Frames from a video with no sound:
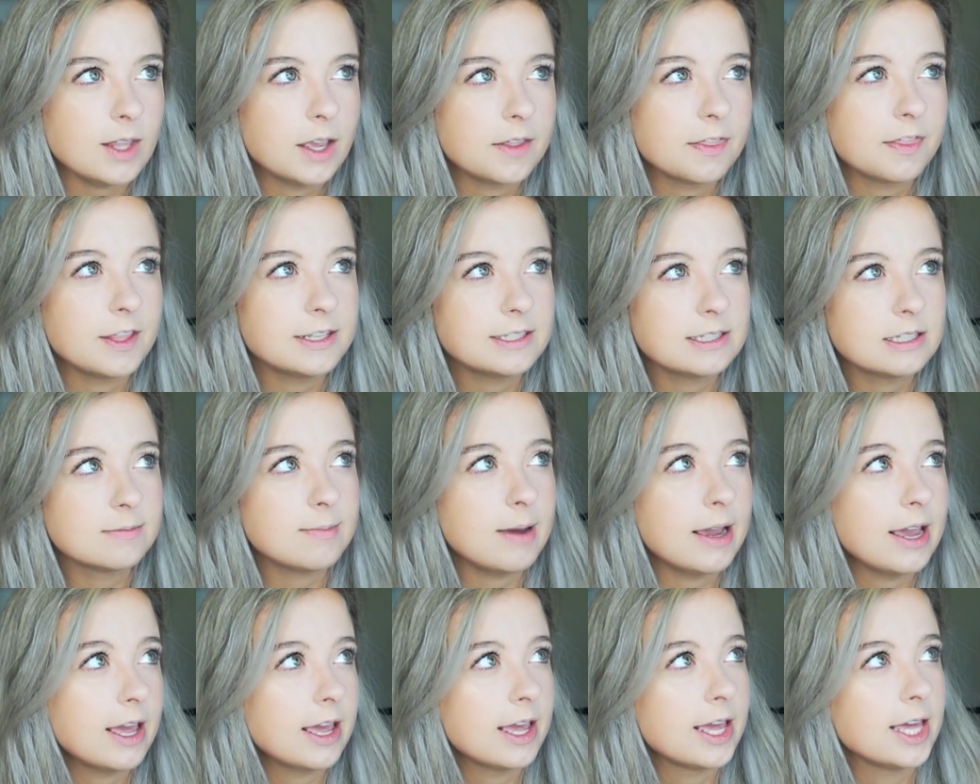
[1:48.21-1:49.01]
This is
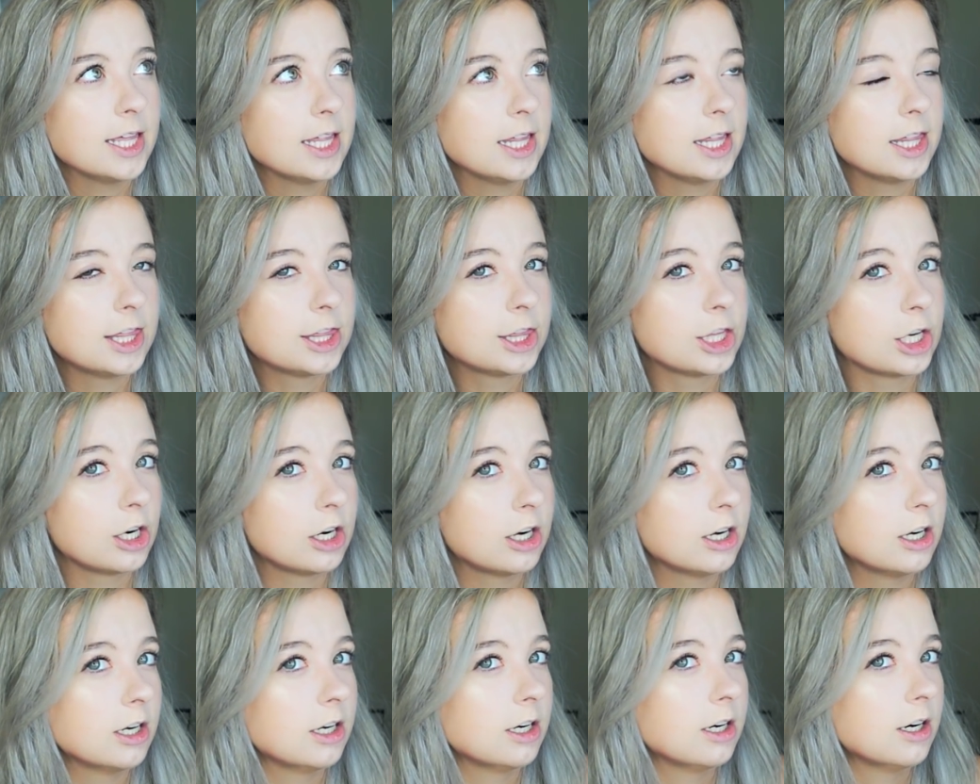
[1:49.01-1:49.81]
my
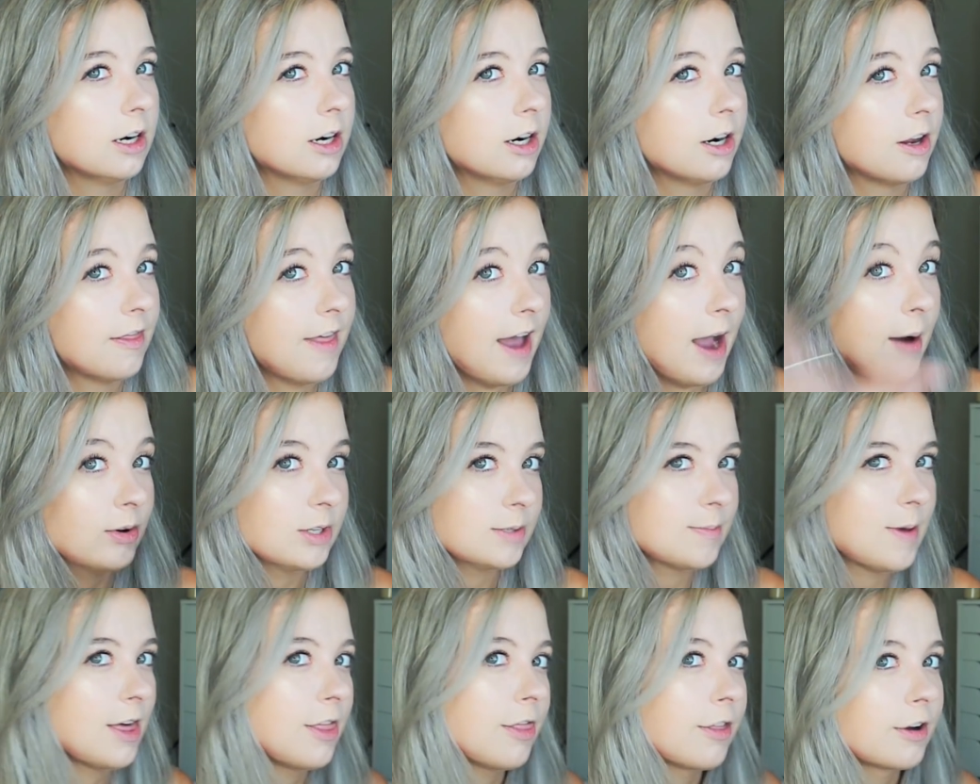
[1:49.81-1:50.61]
that
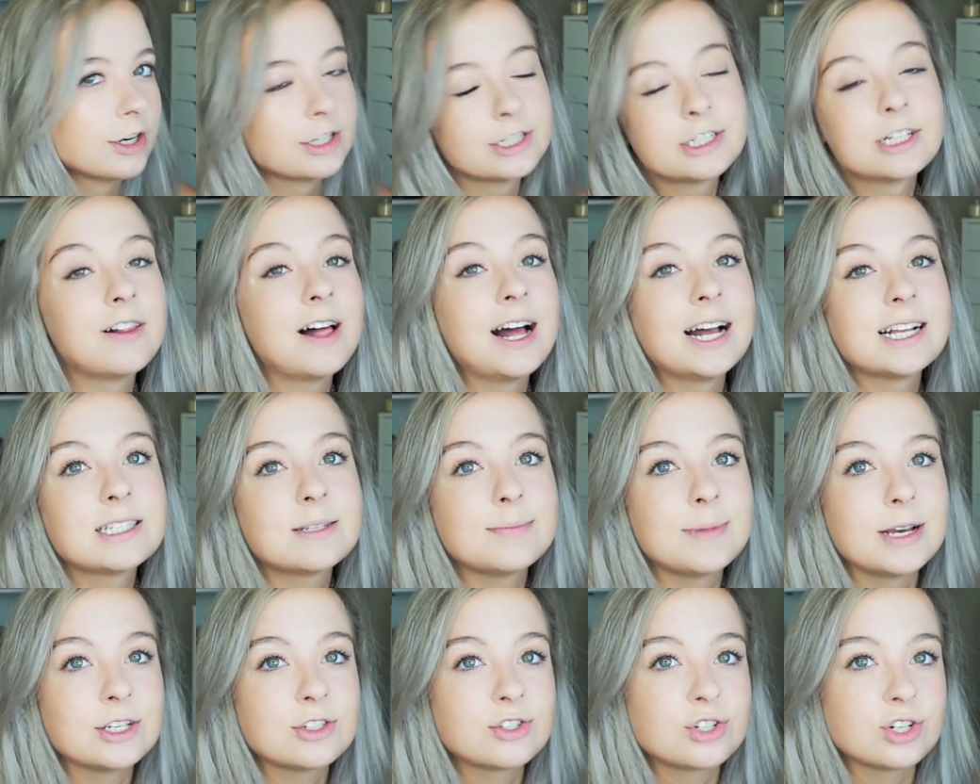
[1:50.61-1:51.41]
was my third to last
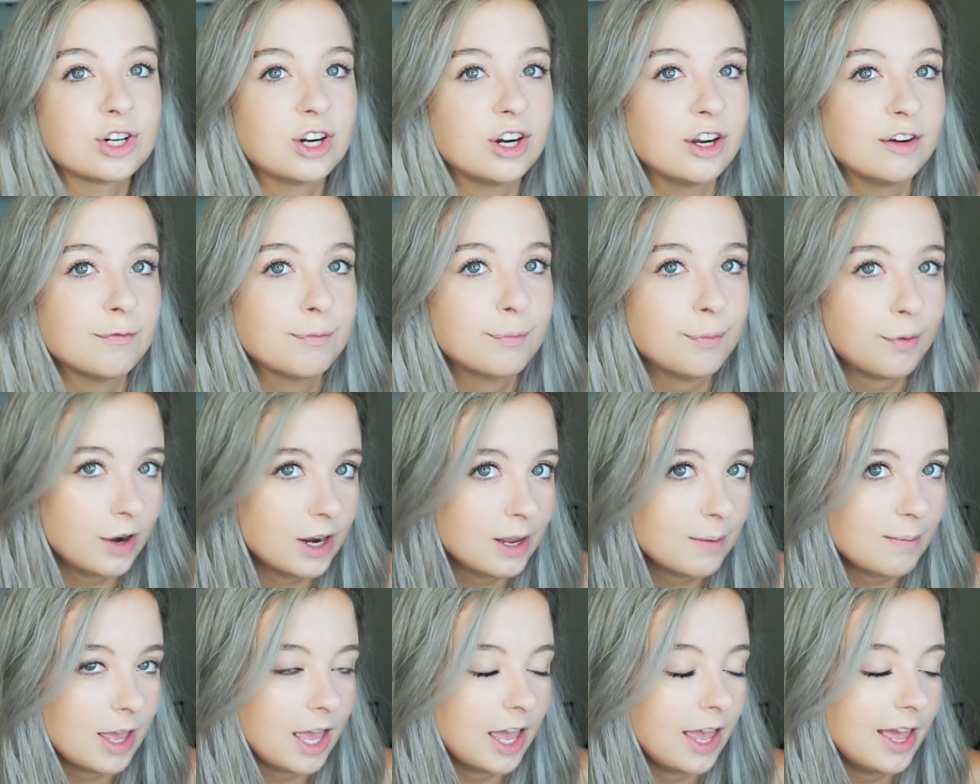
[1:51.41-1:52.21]
semester of
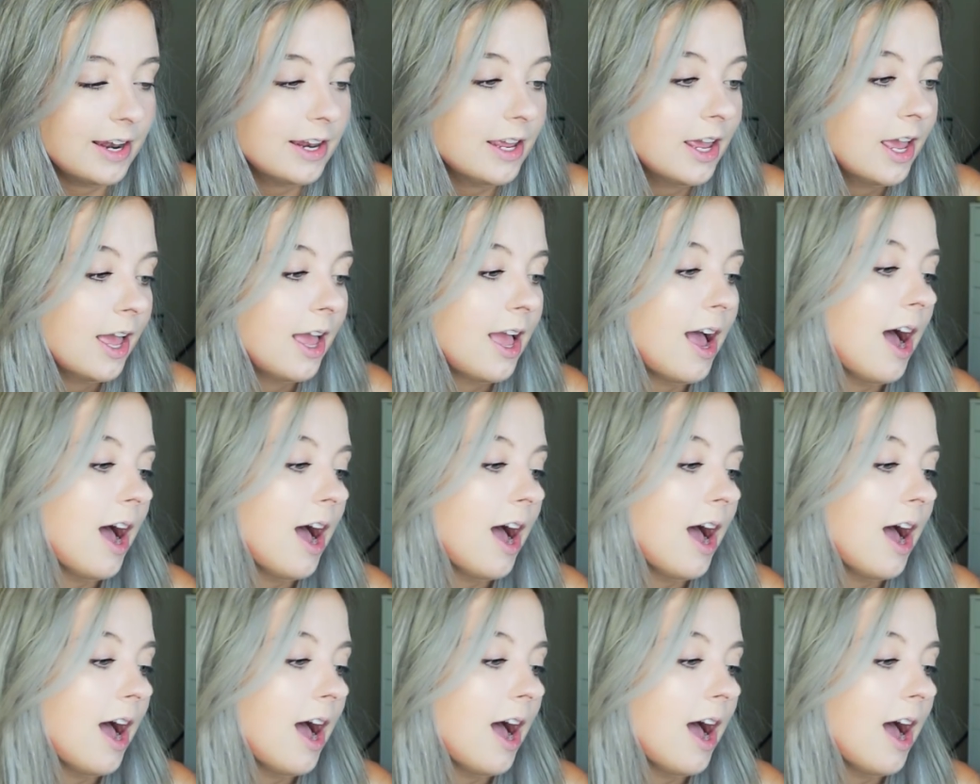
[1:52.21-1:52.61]
pre-med.